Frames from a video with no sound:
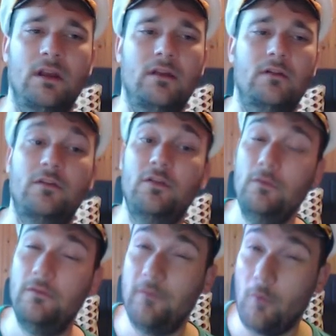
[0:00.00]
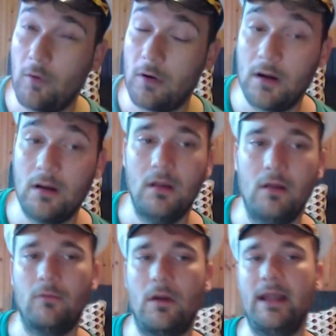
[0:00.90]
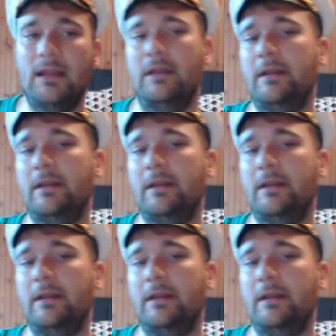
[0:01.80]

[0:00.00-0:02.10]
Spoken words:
your 2-4, right? It